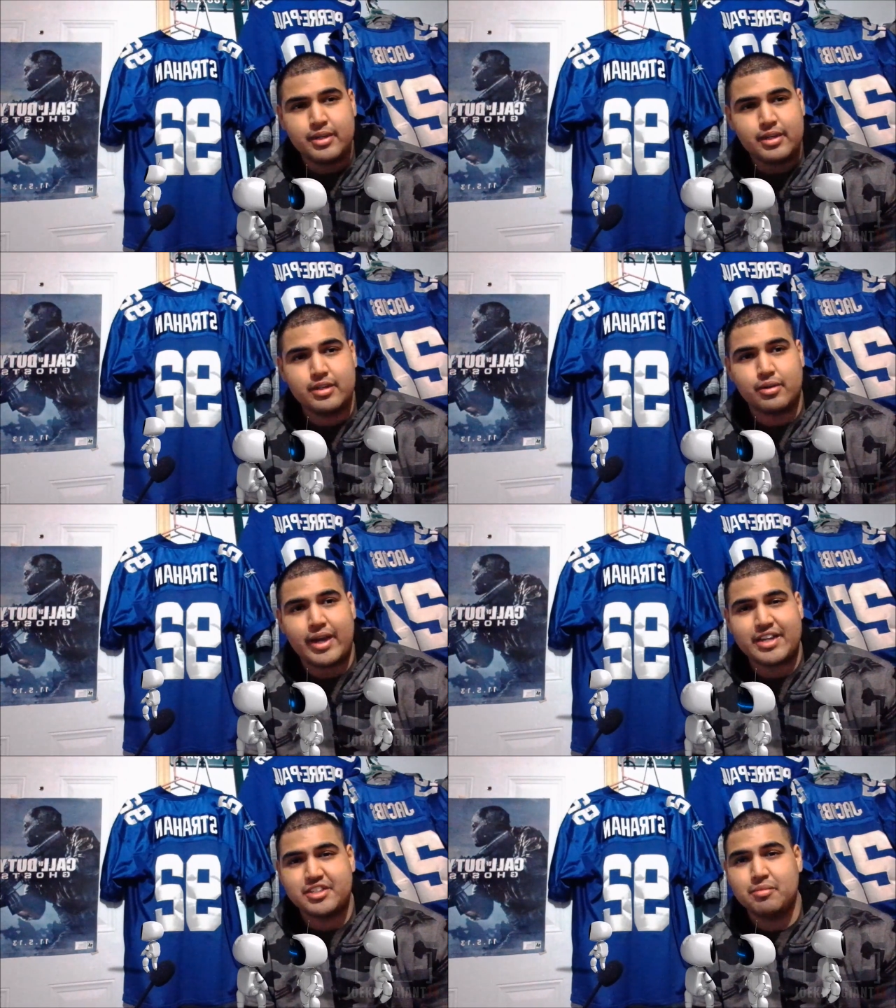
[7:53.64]
you know
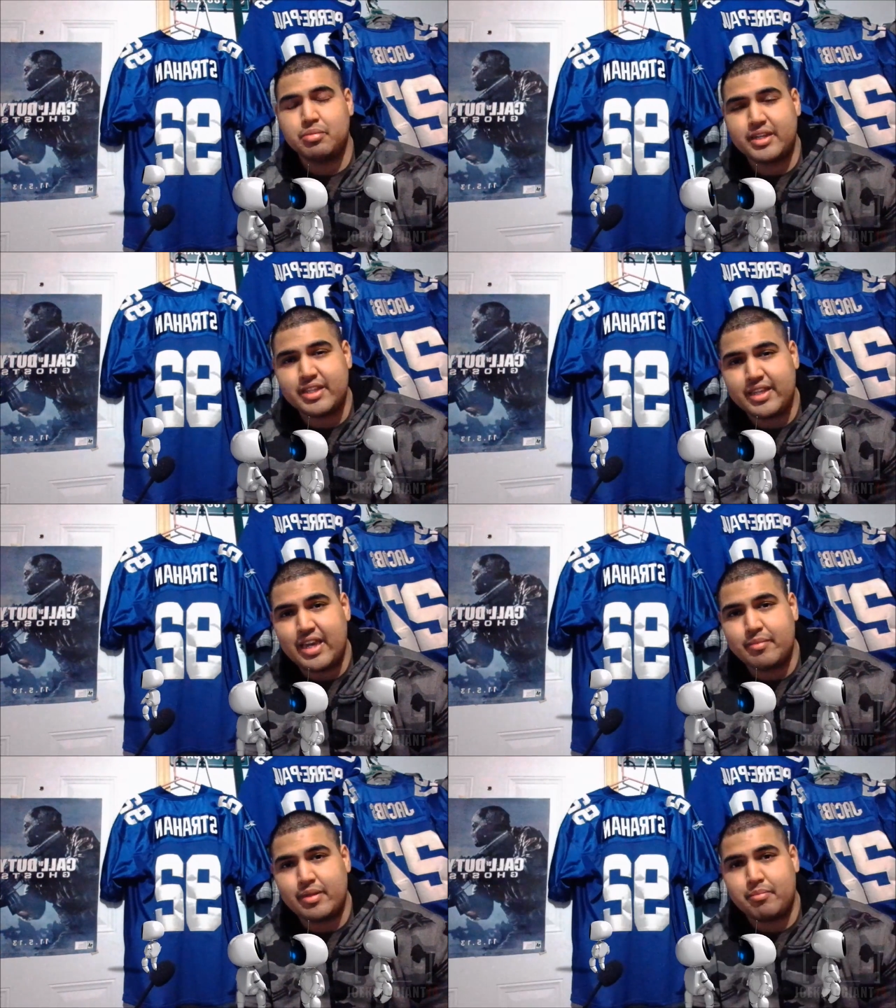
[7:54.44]
actually play the
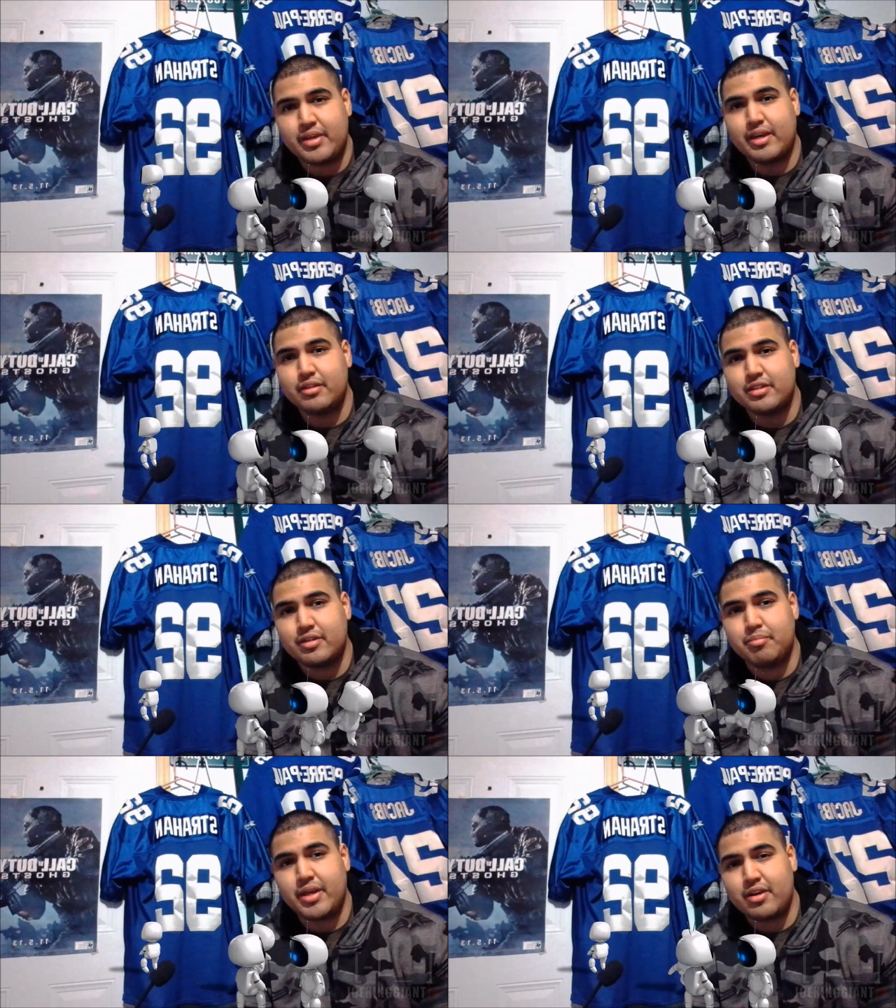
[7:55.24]
game and be out
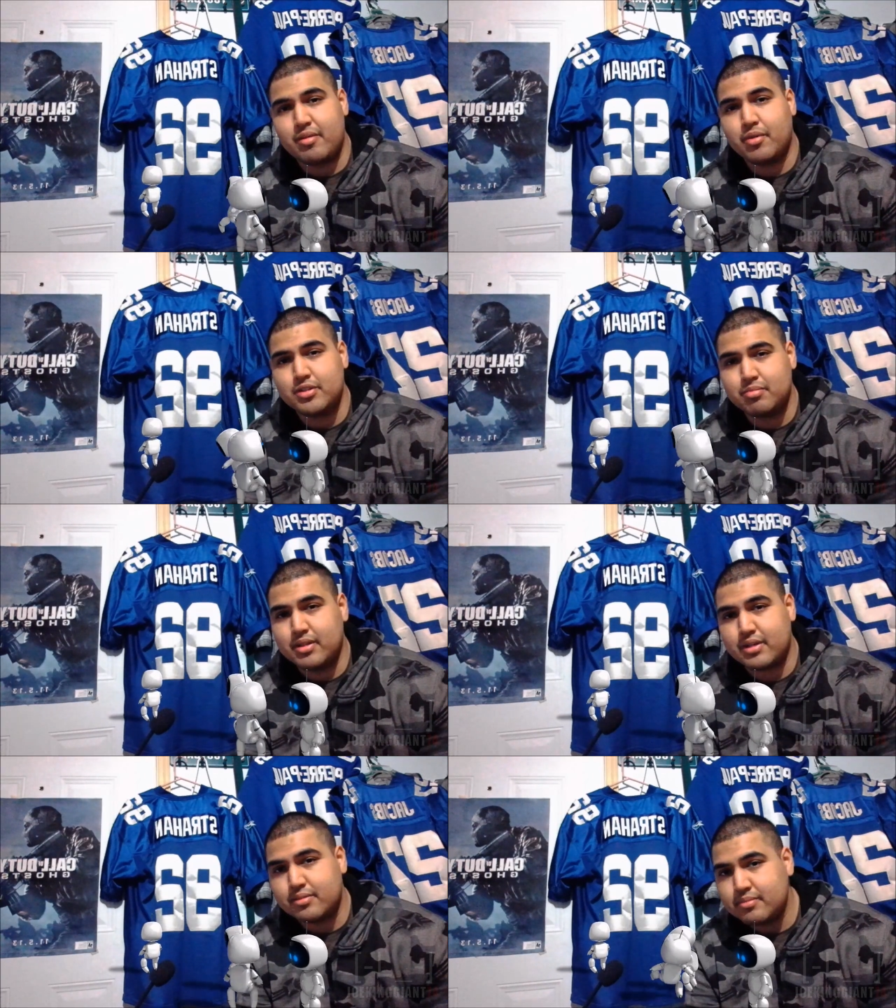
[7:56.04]
there better in
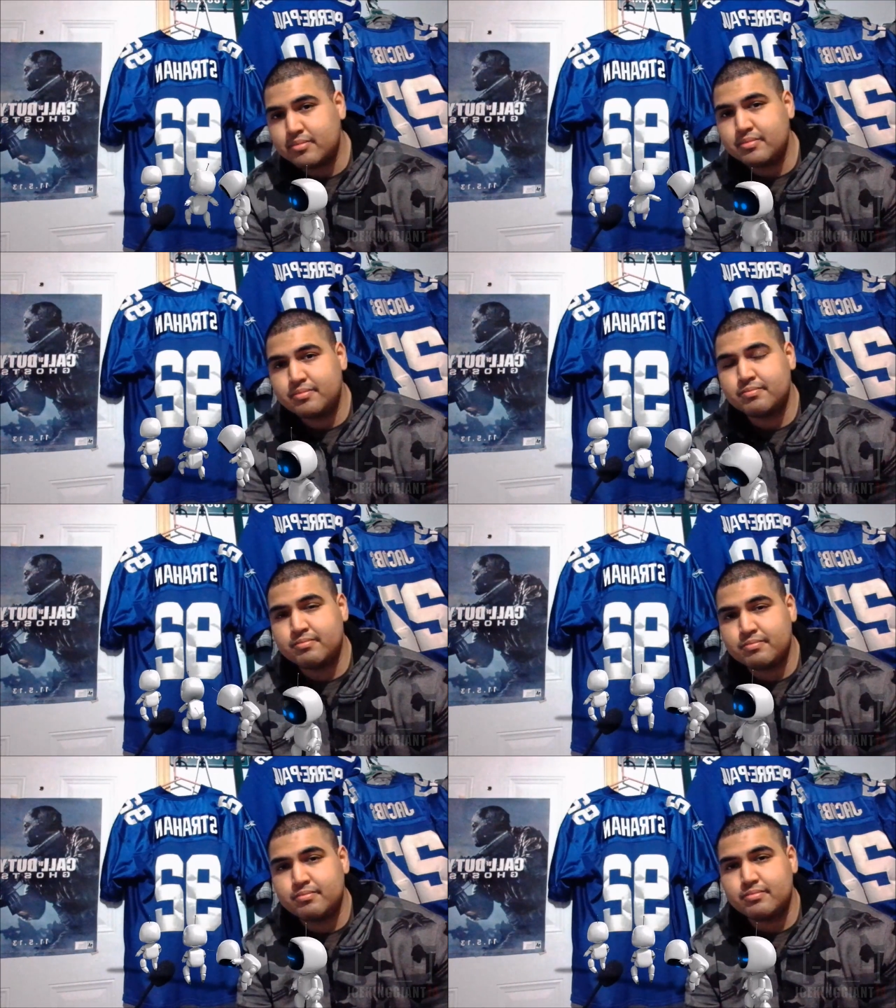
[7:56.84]
multiplayer
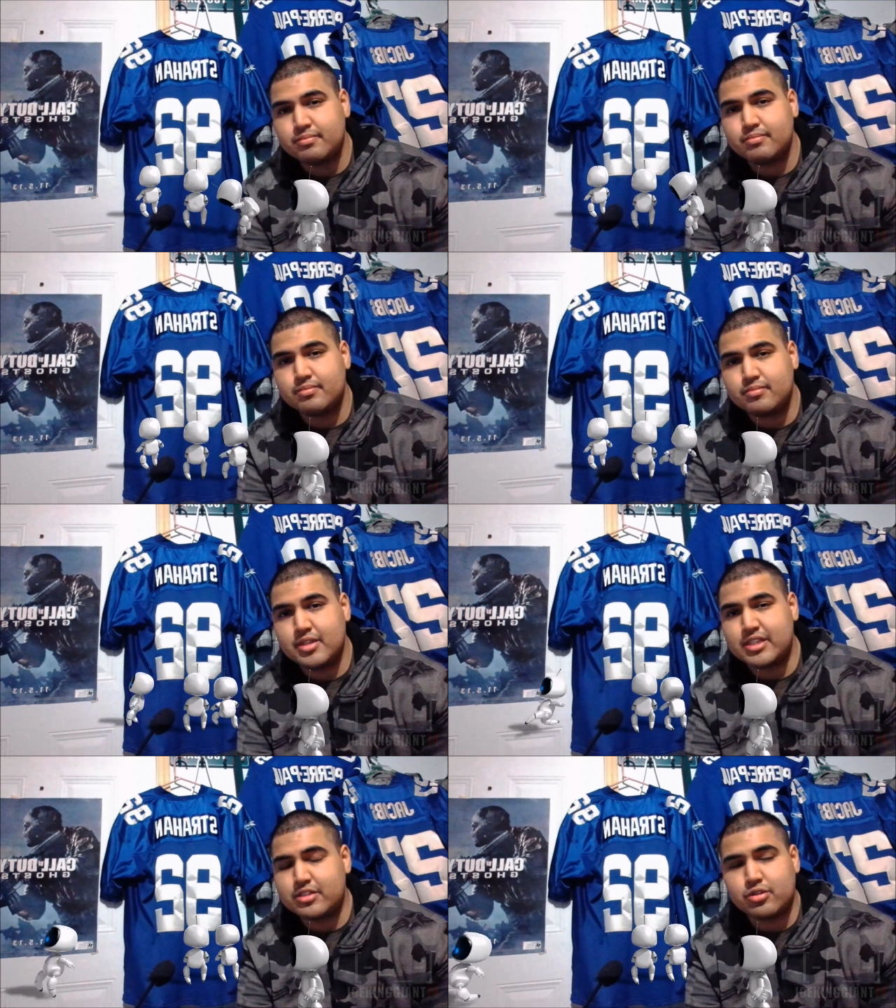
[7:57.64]

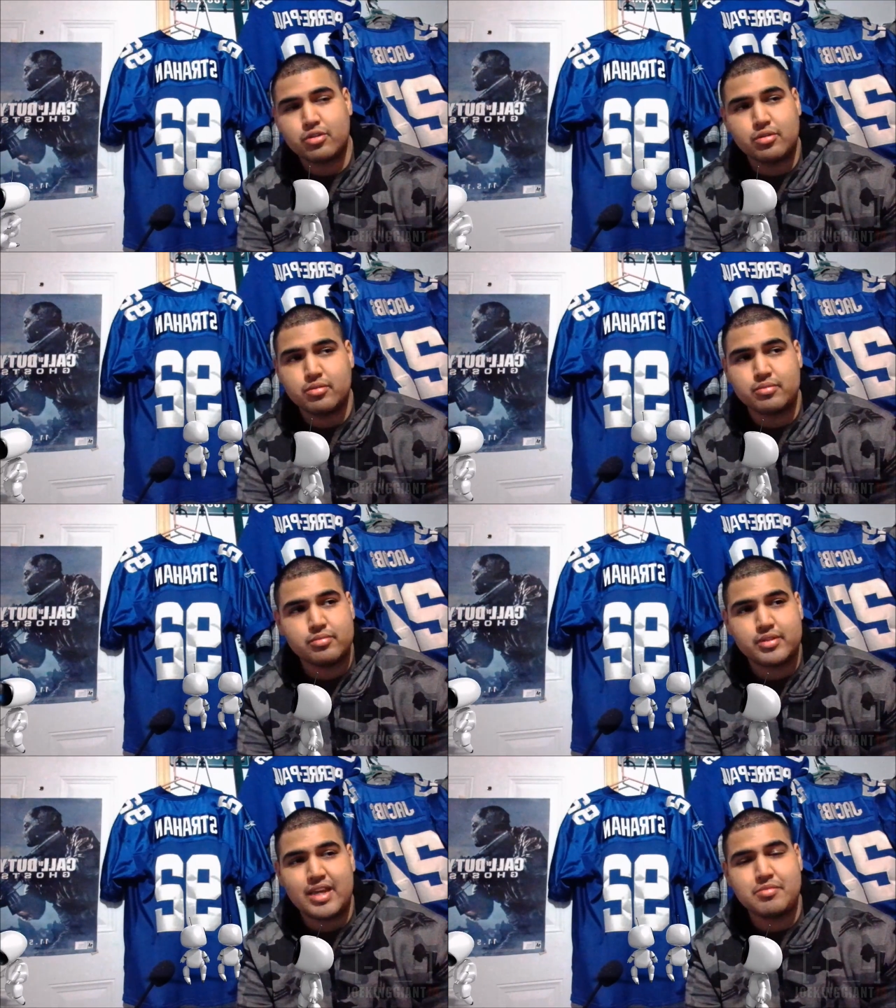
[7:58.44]
it's a total
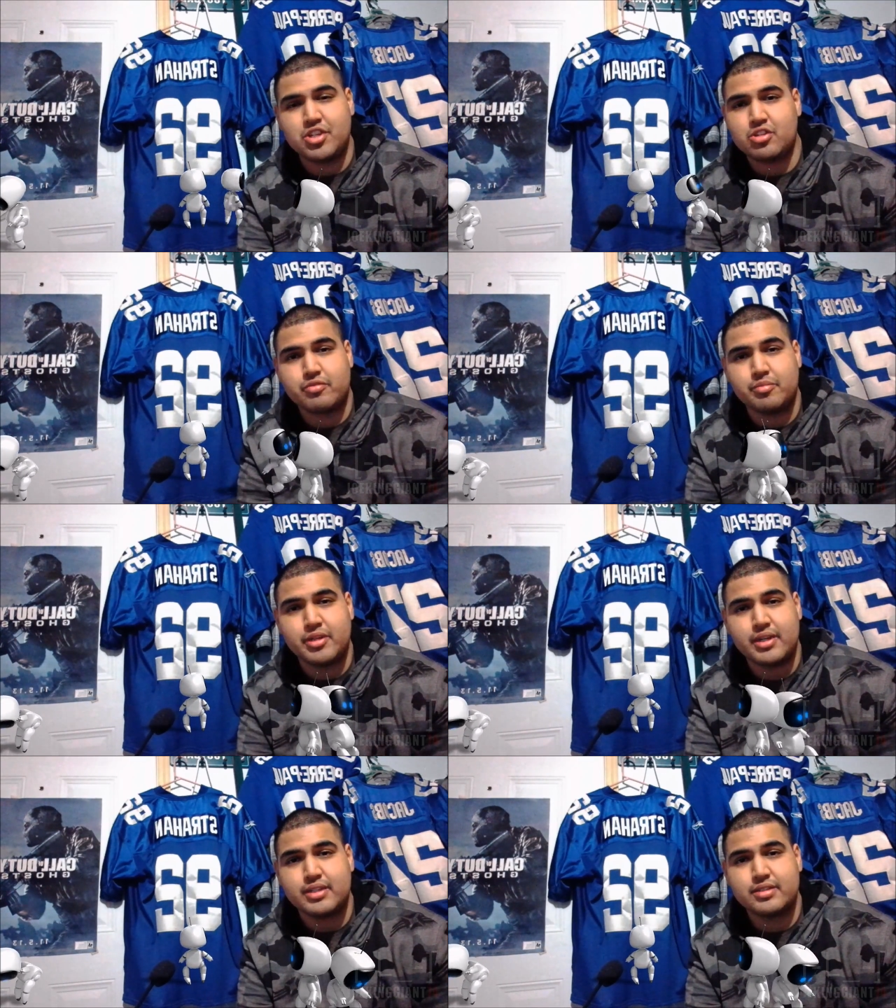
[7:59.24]
game changer for me
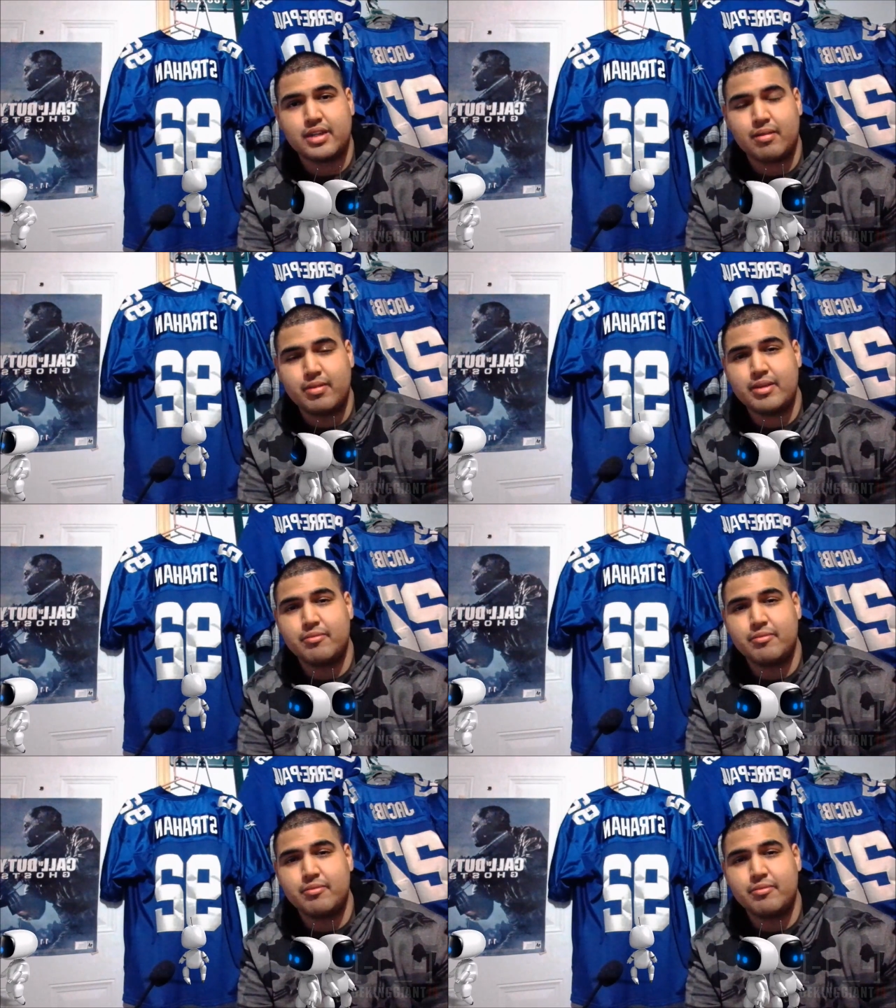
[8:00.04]
guys I really